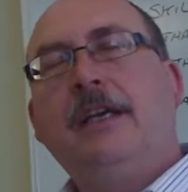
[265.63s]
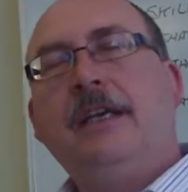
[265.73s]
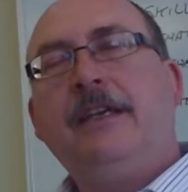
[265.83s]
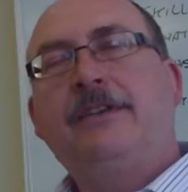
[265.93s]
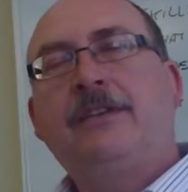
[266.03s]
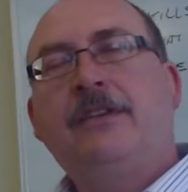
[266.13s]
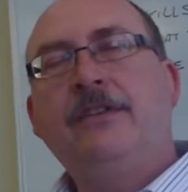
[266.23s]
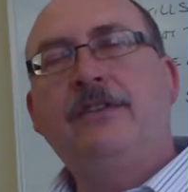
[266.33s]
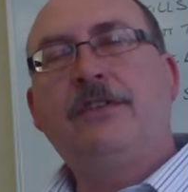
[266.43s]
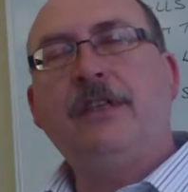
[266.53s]
is to
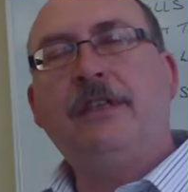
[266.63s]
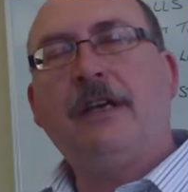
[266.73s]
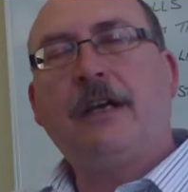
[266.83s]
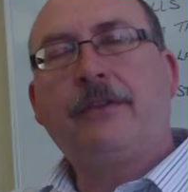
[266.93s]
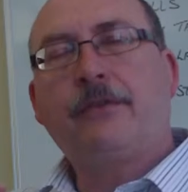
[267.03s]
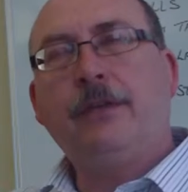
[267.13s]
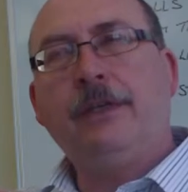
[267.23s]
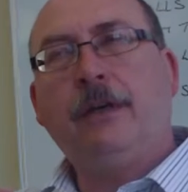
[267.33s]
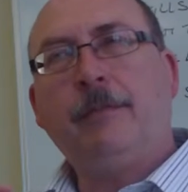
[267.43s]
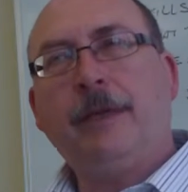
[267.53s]
consider 3
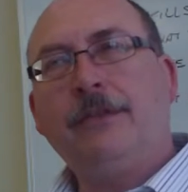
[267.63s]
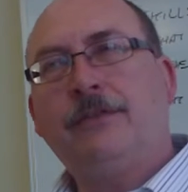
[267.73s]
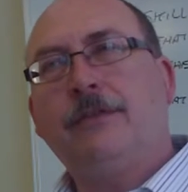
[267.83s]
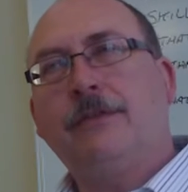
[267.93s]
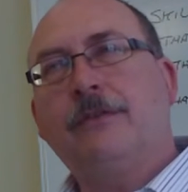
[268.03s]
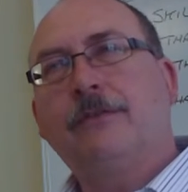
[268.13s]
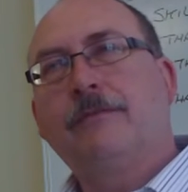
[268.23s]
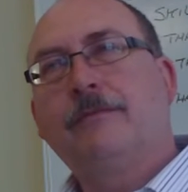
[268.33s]
dimensions.